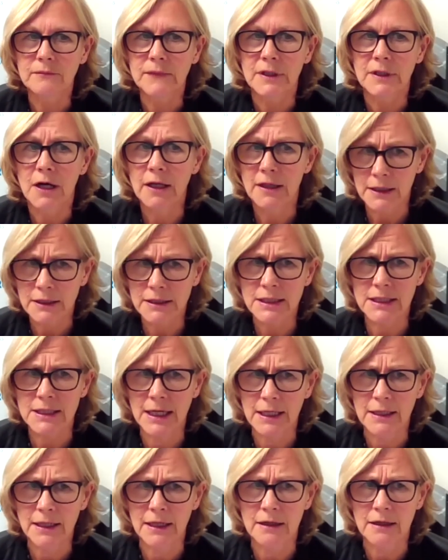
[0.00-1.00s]
I think
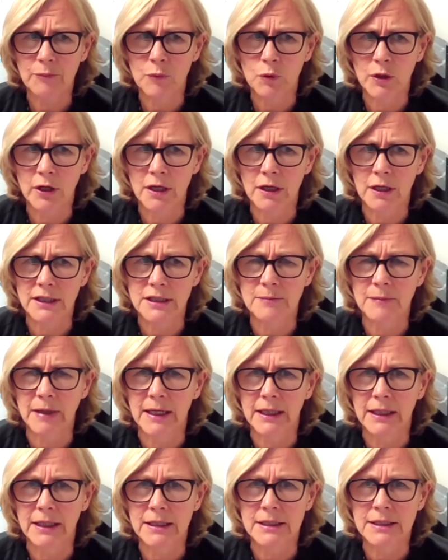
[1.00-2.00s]
today the other point I'd like to
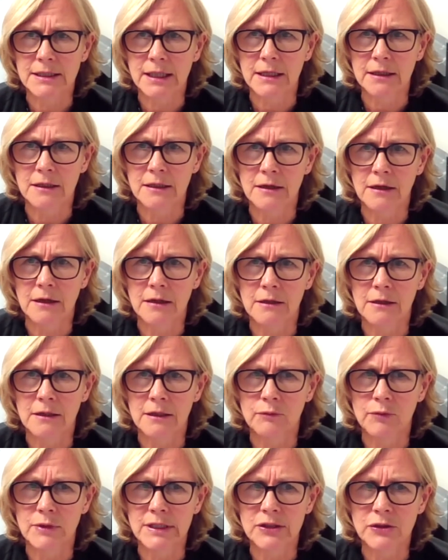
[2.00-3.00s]
make is that the
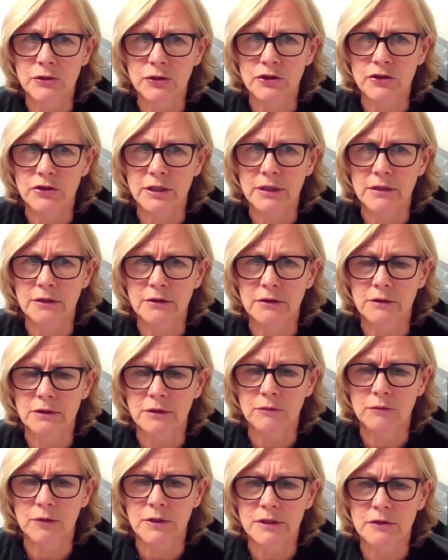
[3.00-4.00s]
research that Dr.
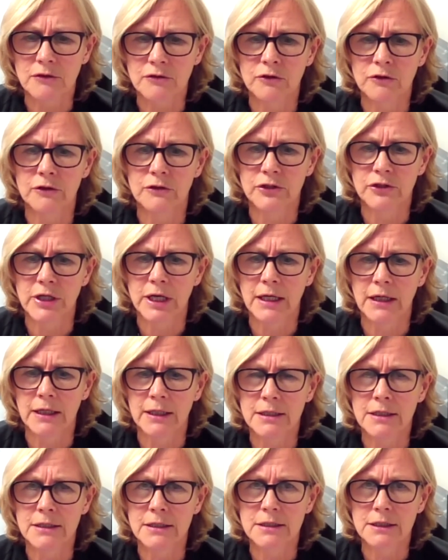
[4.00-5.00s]
Roskruge and
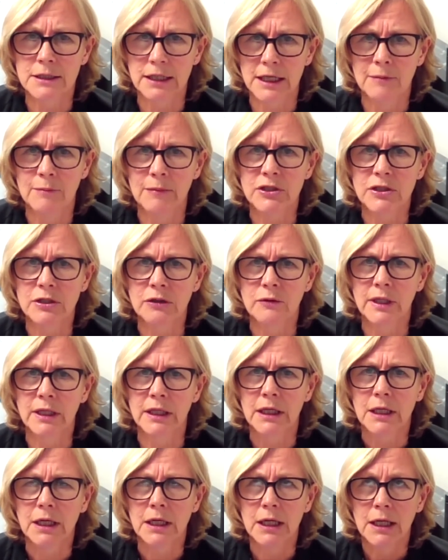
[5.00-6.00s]
his team are
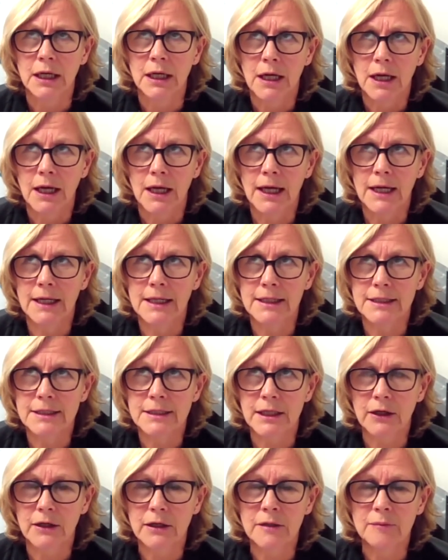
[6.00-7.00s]
doing is
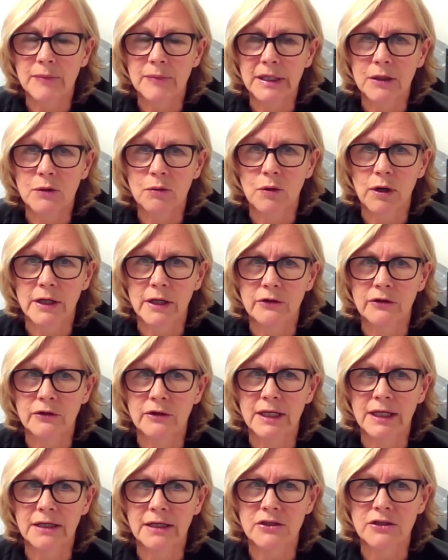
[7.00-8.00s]
going to be quite
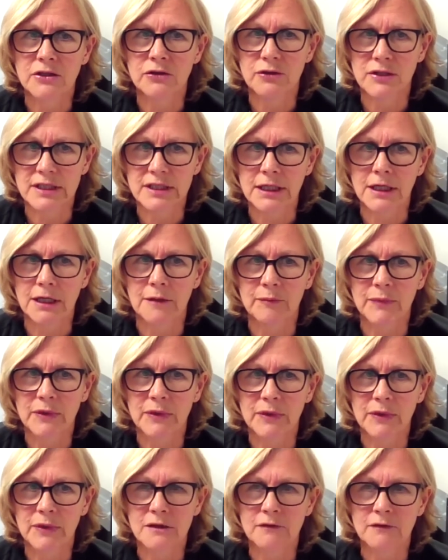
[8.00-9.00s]
unique to New Zealand,
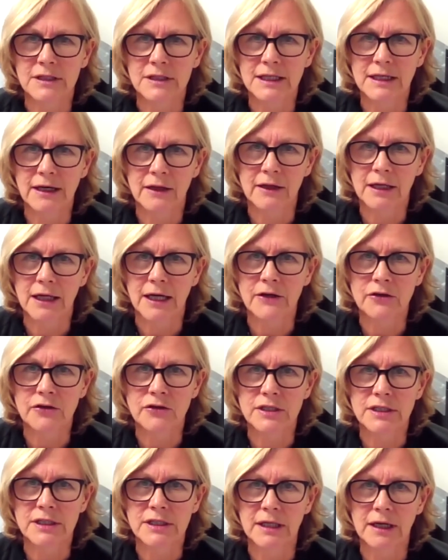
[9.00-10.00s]
because obviously in other
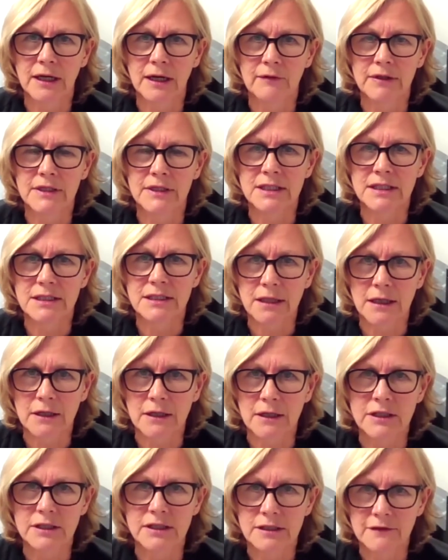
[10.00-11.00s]
countries they're having
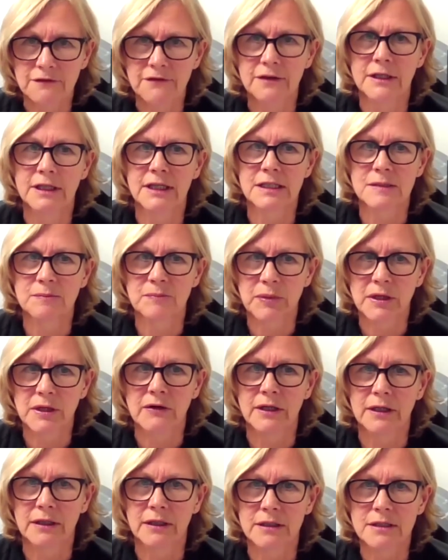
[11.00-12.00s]
such a different
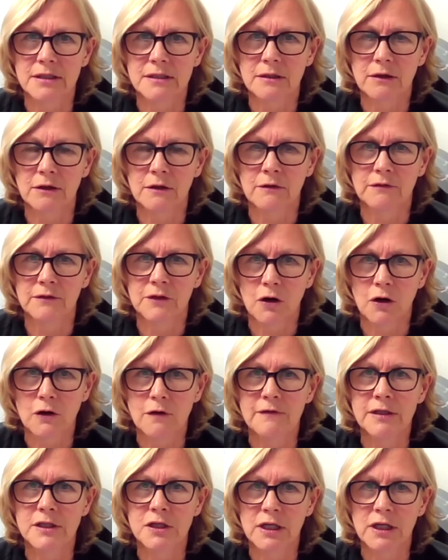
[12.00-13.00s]
experience of
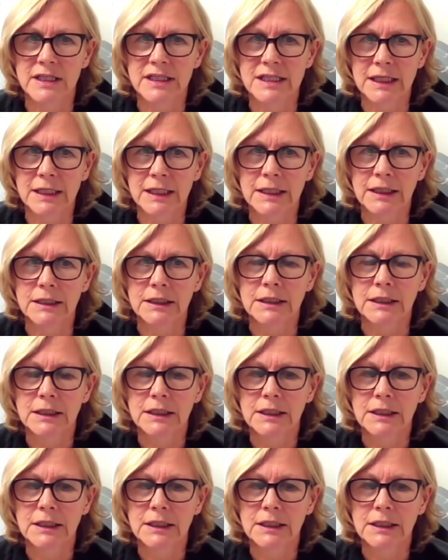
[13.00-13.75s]
COVID-19